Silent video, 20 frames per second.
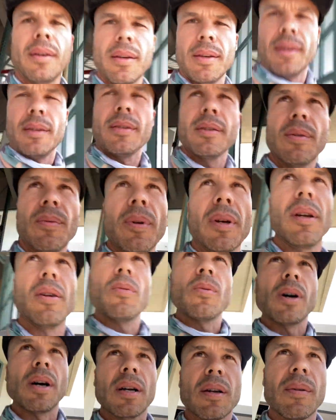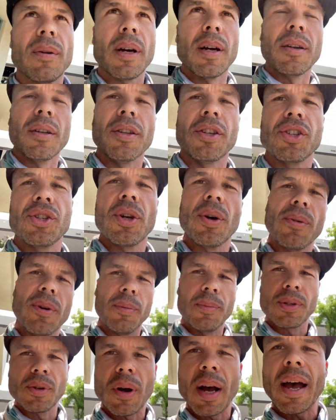So we're gonna walk around to the showroom.
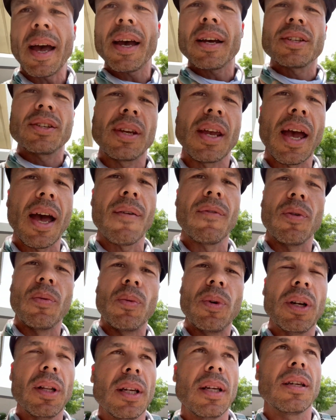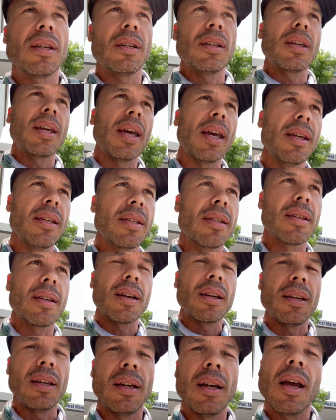So I actually have a really good case
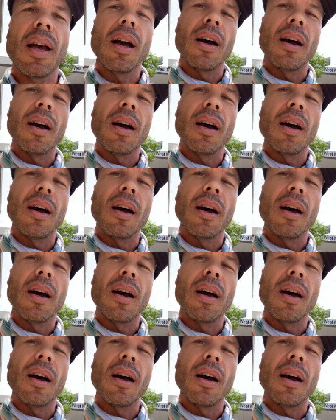study